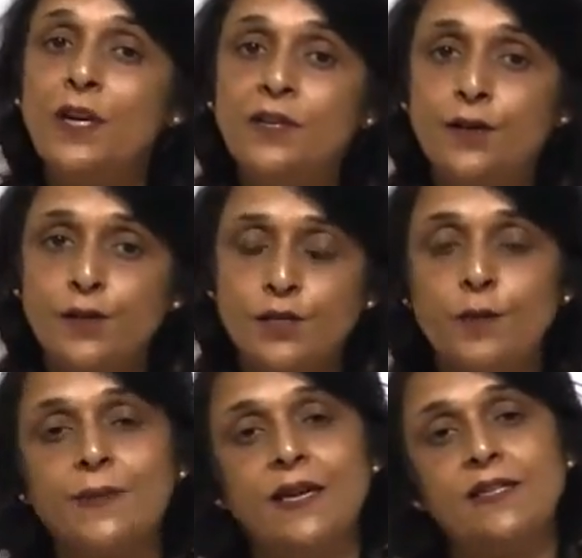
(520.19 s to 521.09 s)
winter
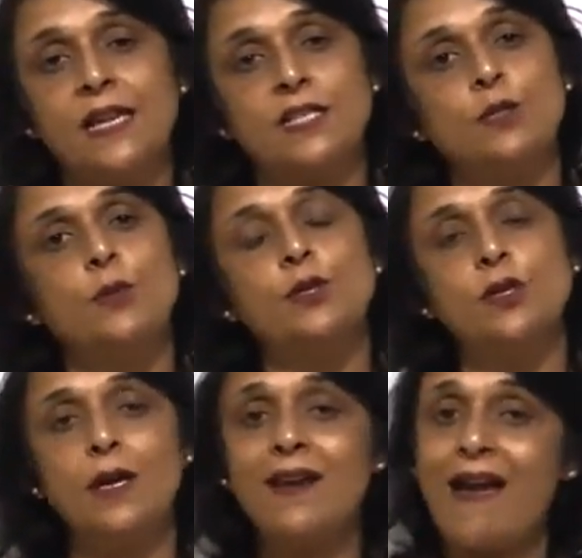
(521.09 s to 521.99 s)
sleep, that is
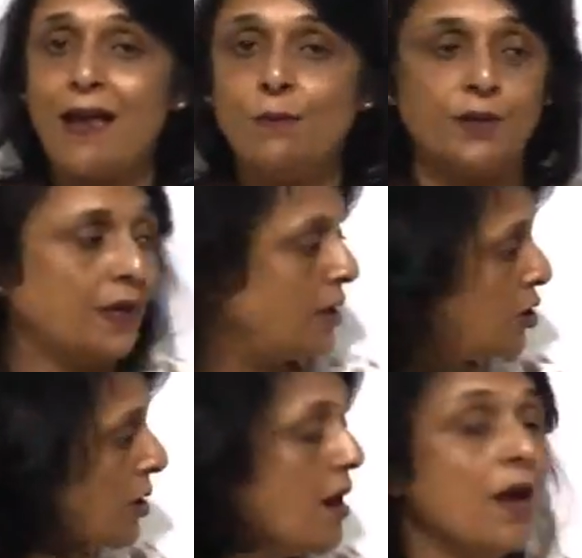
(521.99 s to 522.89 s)
aestivation and
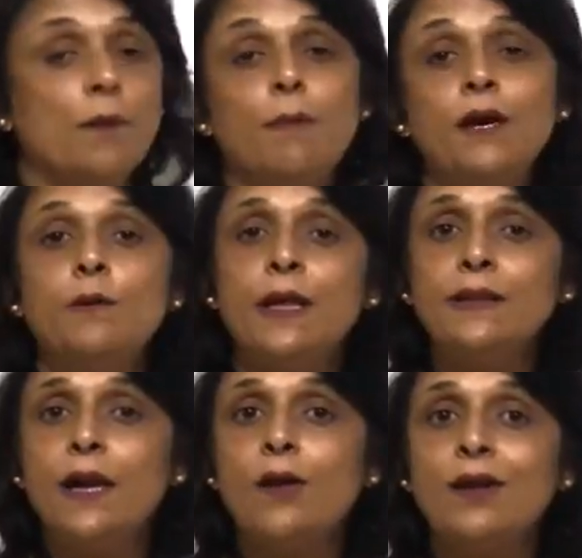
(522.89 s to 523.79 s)
hibernation. But
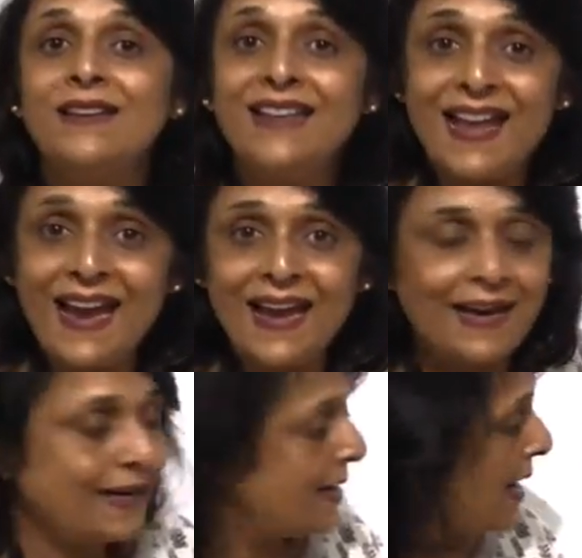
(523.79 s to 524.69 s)
when they are on
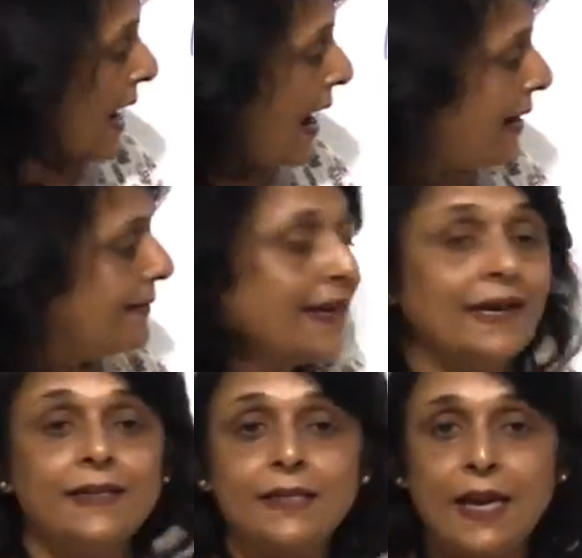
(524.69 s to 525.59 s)
land, at
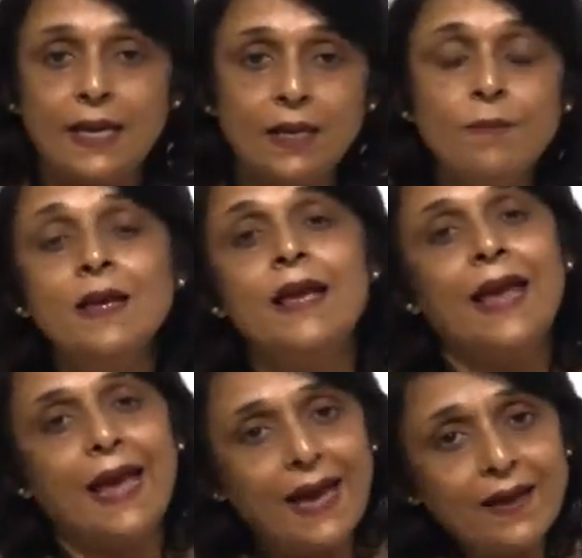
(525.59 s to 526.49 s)
that time
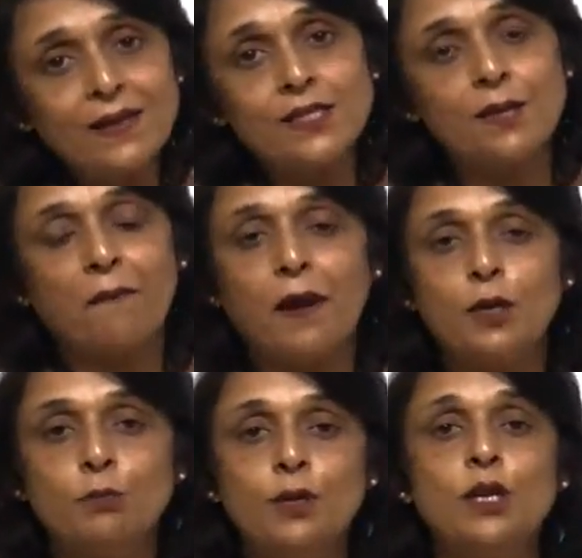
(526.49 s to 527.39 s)
air is
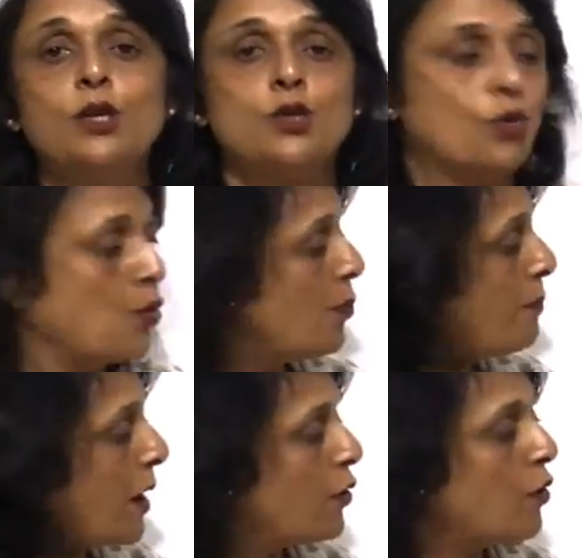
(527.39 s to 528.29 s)
available, so
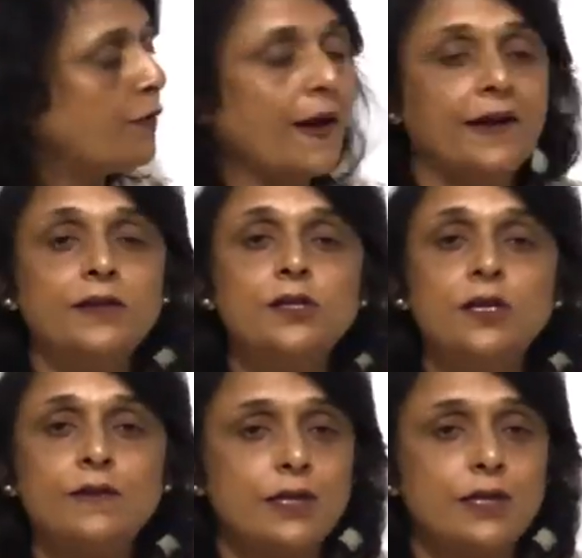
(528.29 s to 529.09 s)
buccopharyngeal